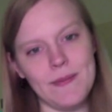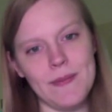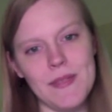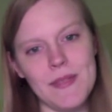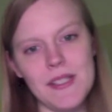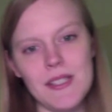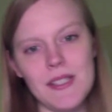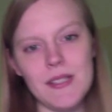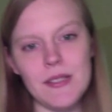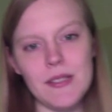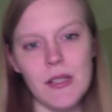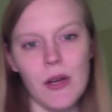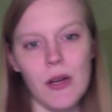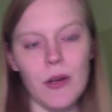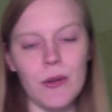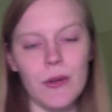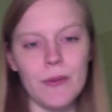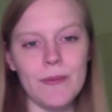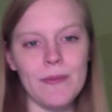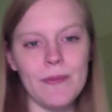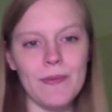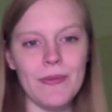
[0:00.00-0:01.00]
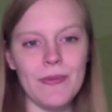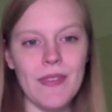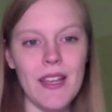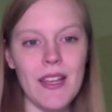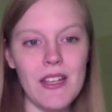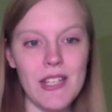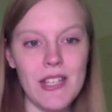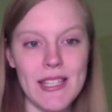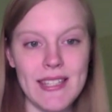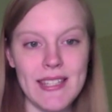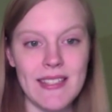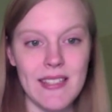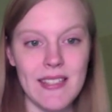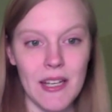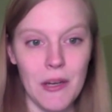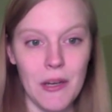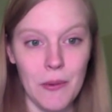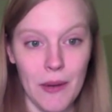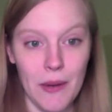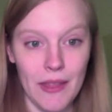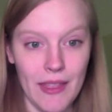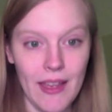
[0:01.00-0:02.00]
So just stick
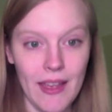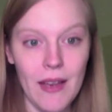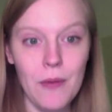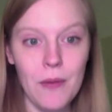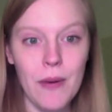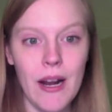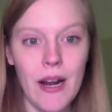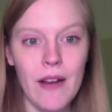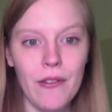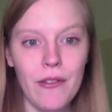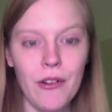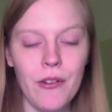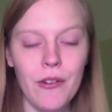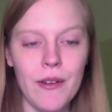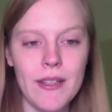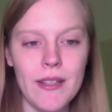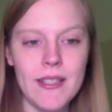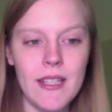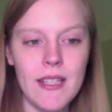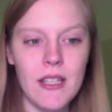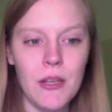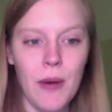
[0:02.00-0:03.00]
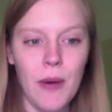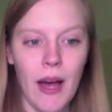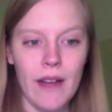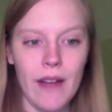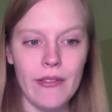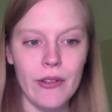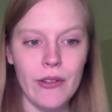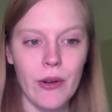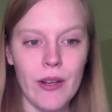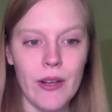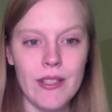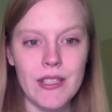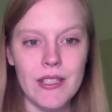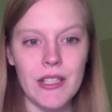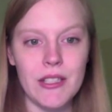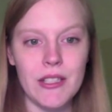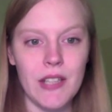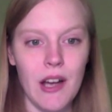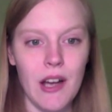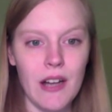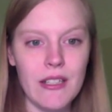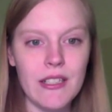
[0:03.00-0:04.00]
with it. Whatever reason you have for going to your
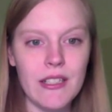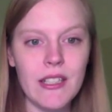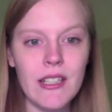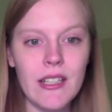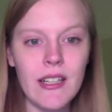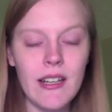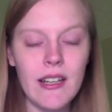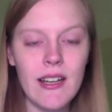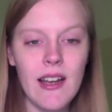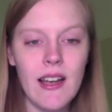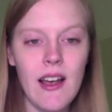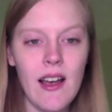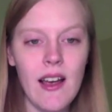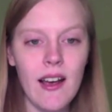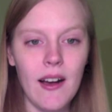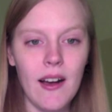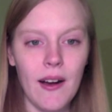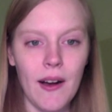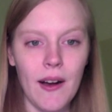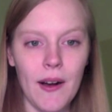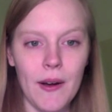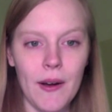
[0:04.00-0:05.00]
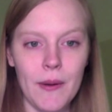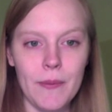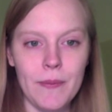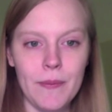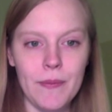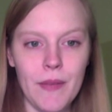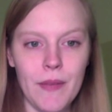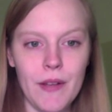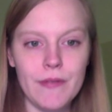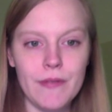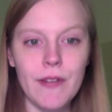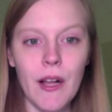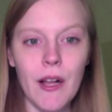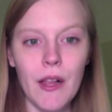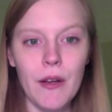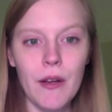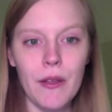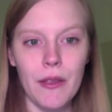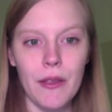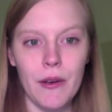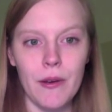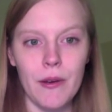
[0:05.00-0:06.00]
doctor, follow
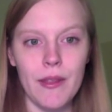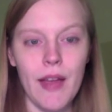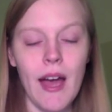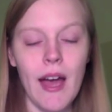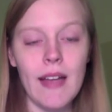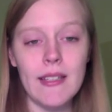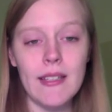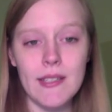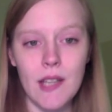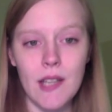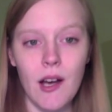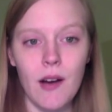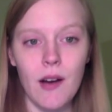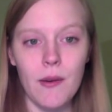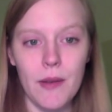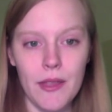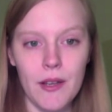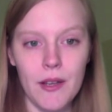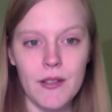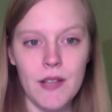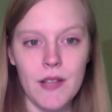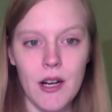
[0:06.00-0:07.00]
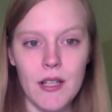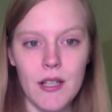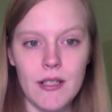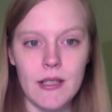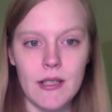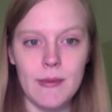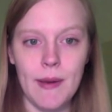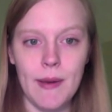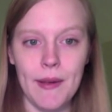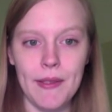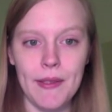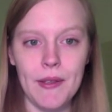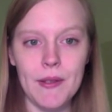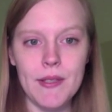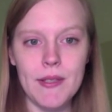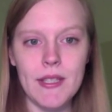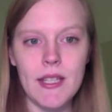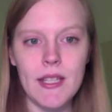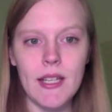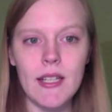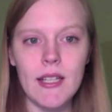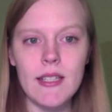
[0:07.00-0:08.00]
through with that and talk with your doctor about those
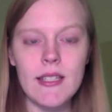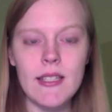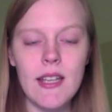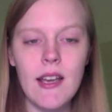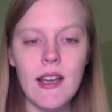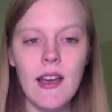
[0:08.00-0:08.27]
things.